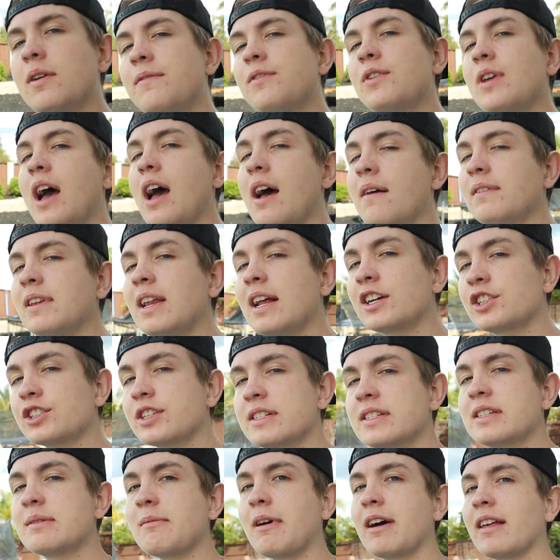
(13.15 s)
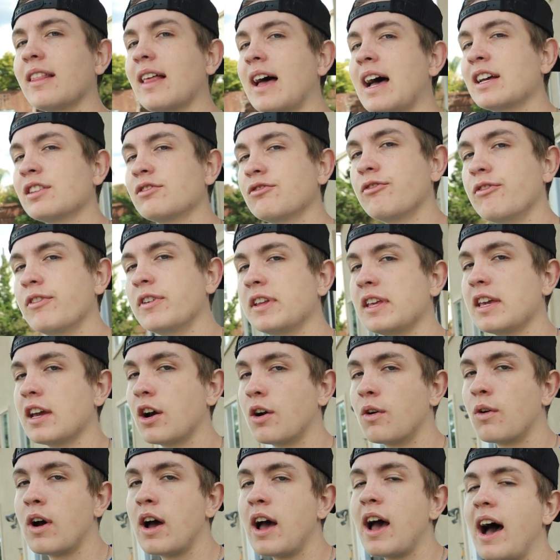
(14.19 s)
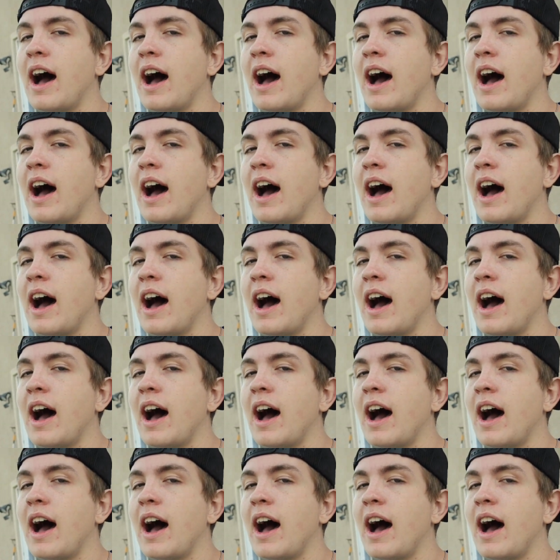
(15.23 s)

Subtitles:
if you haven't actually seen my last video,